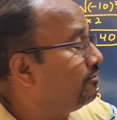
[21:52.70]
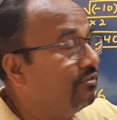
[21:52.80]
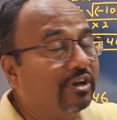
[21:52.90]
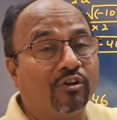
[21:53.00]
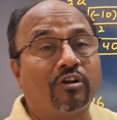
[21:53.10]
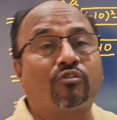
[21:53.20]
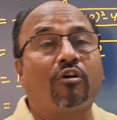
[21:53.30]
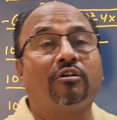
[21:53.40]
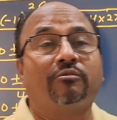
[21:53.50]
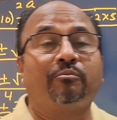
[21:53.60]
will not
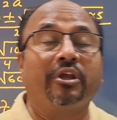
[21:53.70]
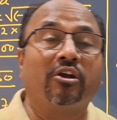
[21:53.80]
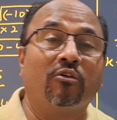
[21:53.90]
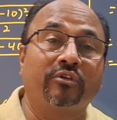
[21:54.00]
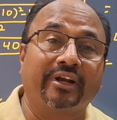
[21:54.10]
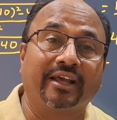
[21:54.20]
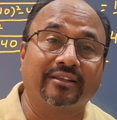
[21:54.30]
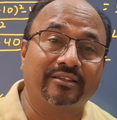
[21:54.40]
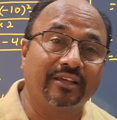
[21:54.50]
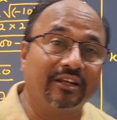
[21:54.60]
be counted as
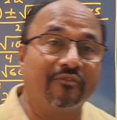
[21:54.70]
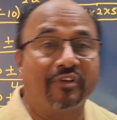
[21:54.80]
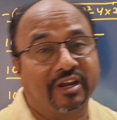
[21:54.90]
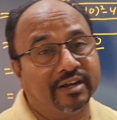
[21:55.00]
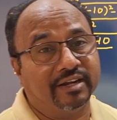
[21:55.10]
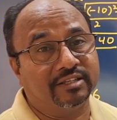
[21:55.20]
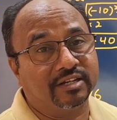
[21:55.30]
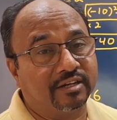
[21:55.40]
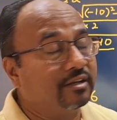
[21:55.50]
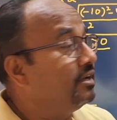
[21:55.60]
a significant
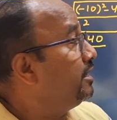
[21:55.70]
digit.